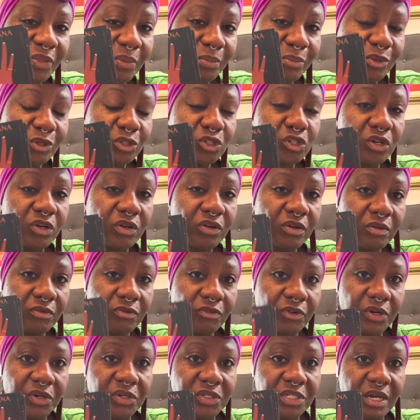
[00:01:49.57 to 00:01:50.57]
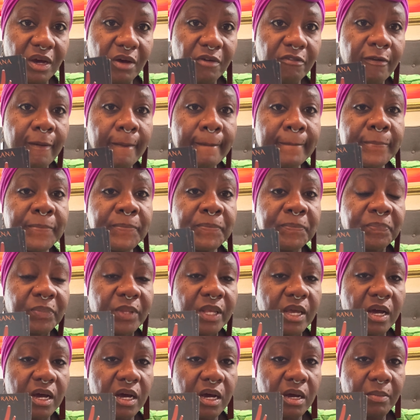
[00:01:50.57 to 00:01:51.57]
mudra for yourself,
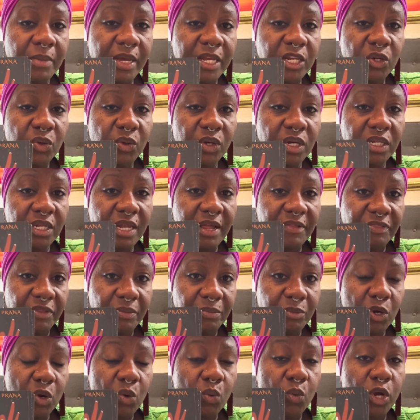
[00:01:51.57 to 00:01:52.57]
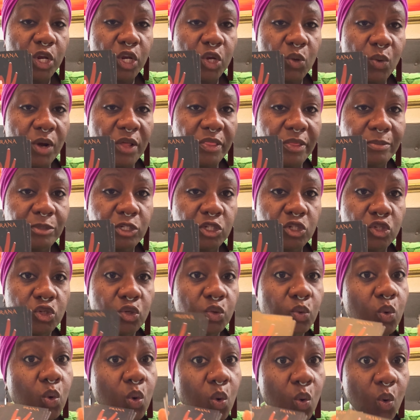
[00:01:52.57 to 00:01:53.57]
and you can let them know what you want them to
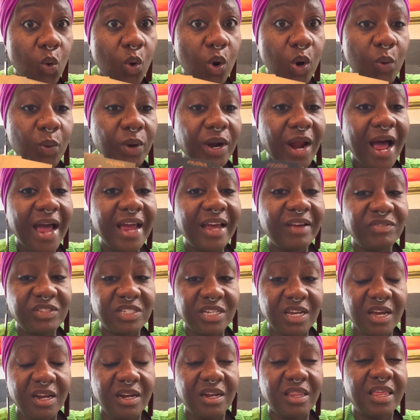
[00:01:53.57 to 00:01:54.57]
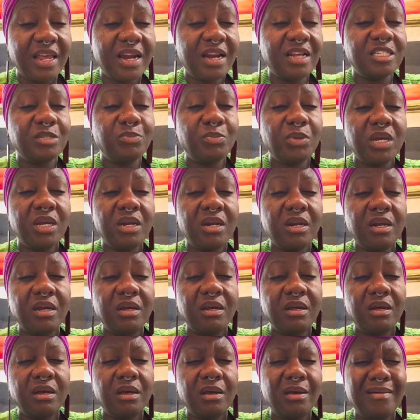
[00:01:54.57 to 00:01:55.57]
do. Or what I have done that has been
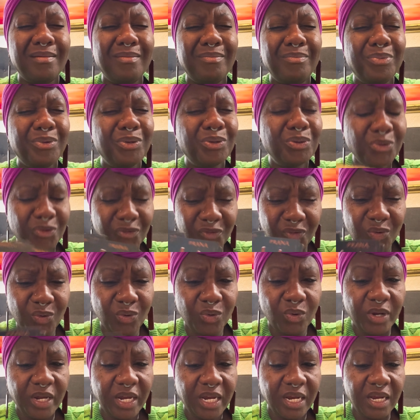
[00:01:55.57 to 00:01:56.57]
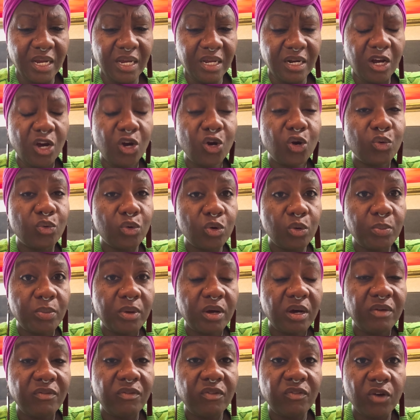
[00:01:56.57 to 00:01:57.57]
beautiful in a group
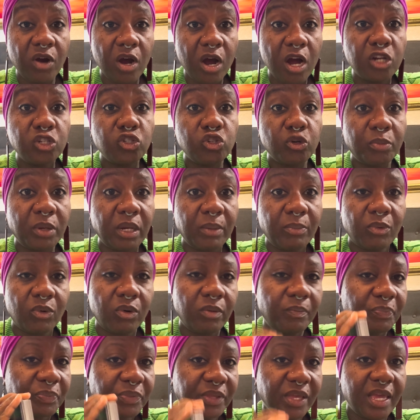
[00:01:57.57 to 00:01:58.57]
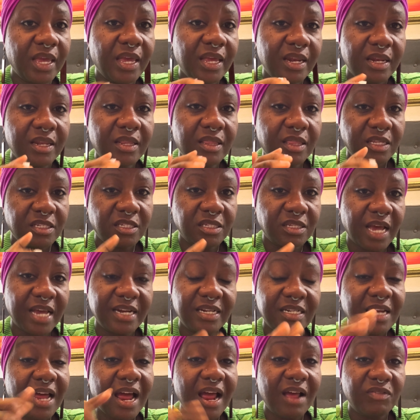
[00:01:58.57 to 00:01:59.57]
of over 100 people. In this, I did
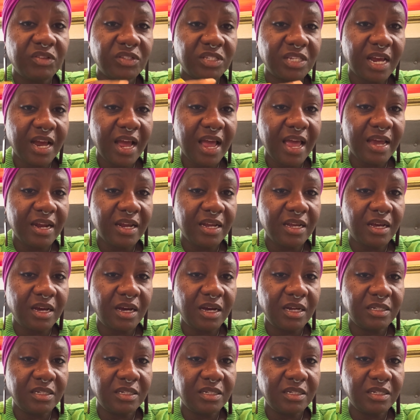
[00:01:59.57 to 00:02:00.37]
not have this deck. I had a